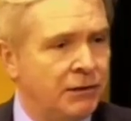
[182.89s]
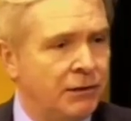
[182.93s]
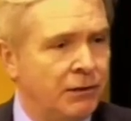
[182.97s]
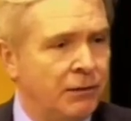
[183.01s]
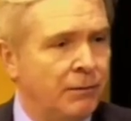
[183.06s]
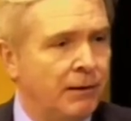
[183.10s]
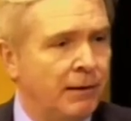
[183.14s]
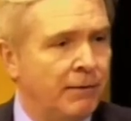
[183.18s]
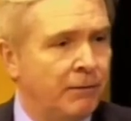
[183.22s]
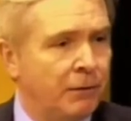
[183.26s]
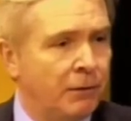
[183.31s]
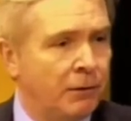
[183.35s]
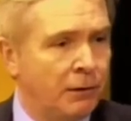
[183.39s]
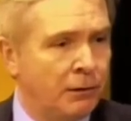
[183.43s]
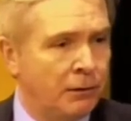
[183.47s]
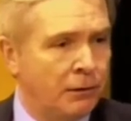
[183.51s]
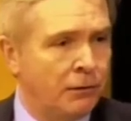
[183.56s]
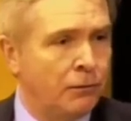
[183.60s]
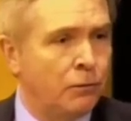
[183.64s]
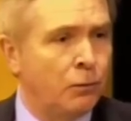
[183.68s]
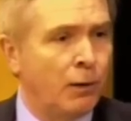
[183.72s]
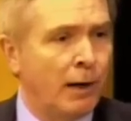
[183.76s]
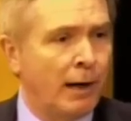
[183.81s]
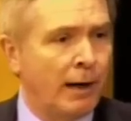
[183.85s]
They've got a good
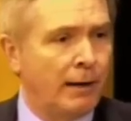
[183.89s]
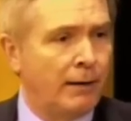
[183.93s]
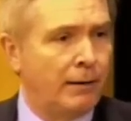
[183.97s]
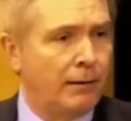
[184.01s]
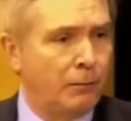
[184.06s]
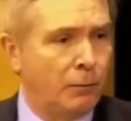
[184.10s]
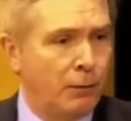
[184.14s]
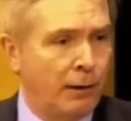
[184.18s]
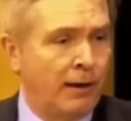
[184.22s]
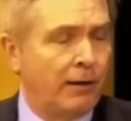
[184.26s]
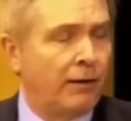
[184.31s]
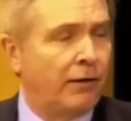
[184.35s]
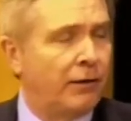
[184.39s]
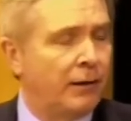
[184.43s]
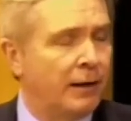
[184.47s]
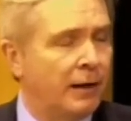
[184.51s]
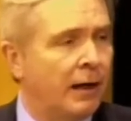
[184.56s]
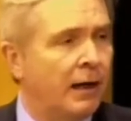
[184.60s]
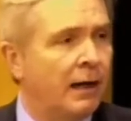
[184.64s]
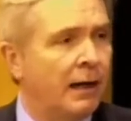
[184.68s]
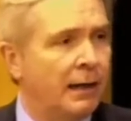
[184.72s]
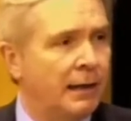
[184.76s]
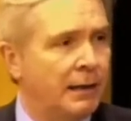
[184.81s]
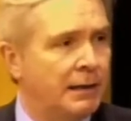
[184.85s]
width and
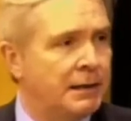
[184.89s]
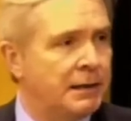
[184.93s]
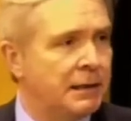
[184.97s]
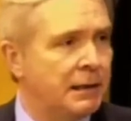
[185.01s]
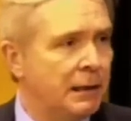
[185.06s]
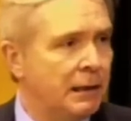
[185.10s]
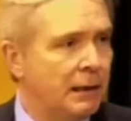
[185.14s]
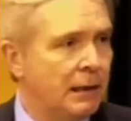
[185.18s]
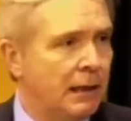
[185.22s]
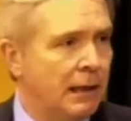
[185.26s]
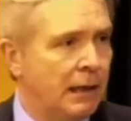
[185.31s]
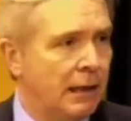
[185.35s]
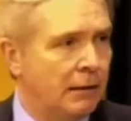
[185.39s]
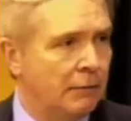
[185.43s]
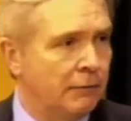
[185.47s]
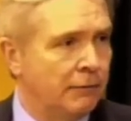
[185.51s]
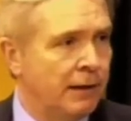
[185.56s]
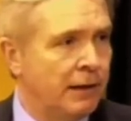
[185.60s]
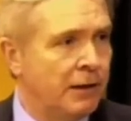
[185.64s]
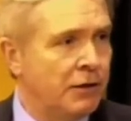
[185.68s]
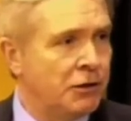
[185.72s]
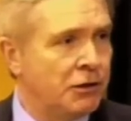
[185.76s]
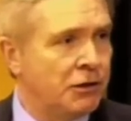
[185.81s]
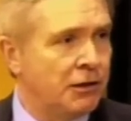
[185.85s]
height uh,
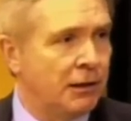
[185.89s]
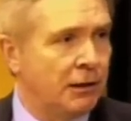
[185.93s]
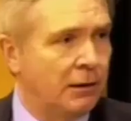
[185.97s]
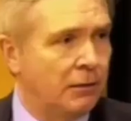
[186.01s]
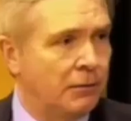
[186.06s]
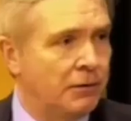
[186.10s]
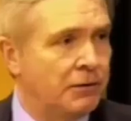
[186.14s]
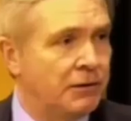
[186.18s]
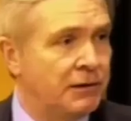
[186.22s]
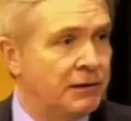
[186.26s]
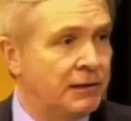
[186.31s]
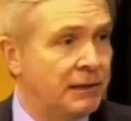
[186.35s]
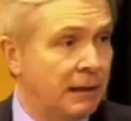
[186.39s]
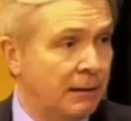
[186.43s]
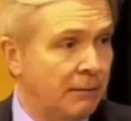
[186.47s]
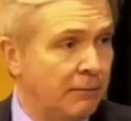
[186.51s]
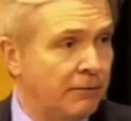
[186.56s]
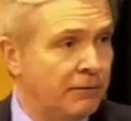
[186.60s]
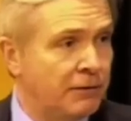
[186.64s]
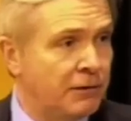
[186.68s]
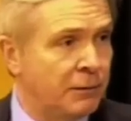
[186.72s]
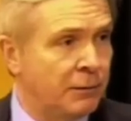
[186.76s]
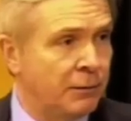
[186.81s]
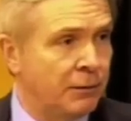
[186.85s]
ratio, which is
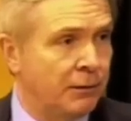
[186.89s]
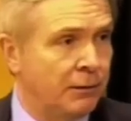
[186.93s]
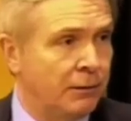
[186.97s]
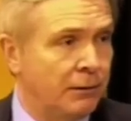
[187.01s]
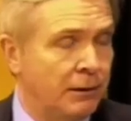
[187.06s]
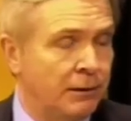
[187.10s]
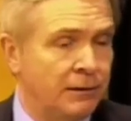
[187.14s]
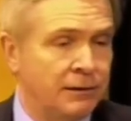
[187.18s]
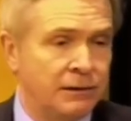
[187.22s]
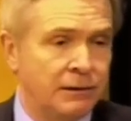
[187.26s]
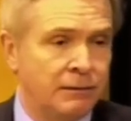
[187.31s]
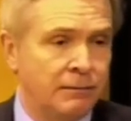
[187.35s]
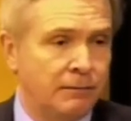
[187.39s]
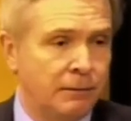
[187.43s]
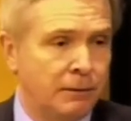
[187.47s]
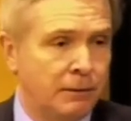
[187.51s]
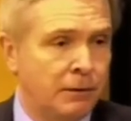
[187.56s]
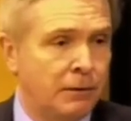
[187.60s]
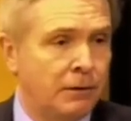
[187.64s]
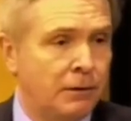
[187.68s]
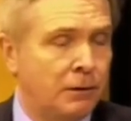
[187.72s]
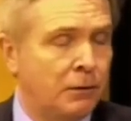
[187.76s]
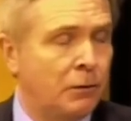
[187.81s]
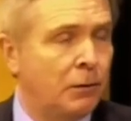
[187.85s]
comfortable, and some good
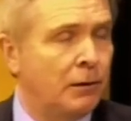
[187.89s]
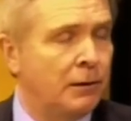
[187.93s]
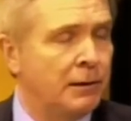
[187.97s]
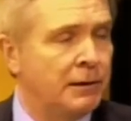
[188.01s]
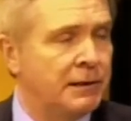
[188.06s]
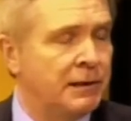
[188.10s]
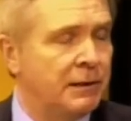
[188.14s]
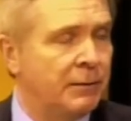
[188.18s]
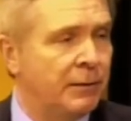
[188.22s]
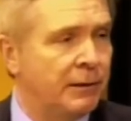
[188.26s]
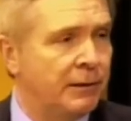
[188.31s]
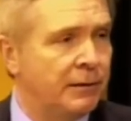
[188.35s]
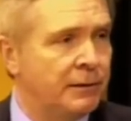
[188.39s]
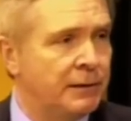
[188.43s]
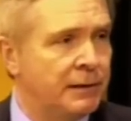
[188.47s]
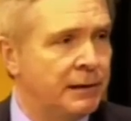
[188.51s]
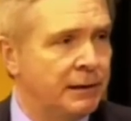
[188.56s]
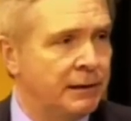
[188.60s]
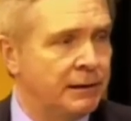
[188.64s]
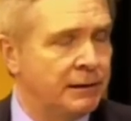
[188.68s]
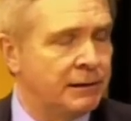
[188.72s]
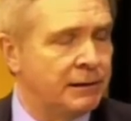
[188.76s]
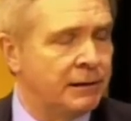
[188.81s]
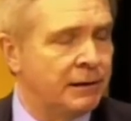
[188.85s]
quality buildings,
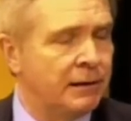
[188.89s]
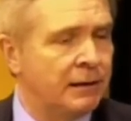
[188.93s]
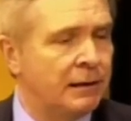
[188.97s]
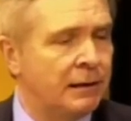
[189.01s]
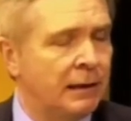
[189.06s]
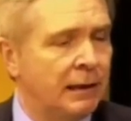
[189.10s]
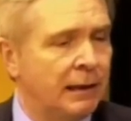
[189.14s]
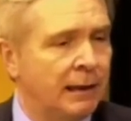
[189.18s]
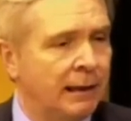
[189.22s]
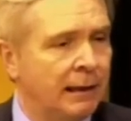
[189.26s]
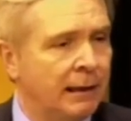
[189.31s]
certainly.